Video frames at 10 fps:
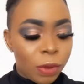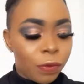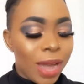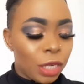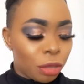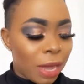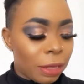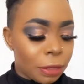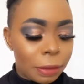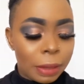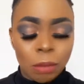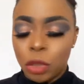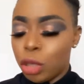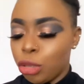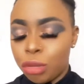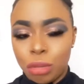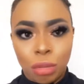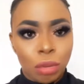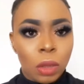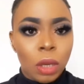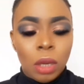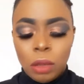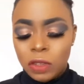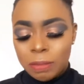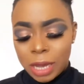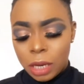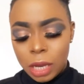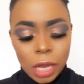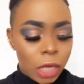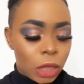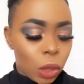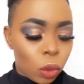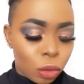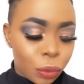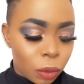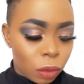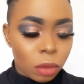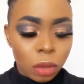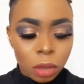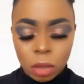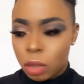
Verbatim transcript: so before I try this on I'm going to use my edge control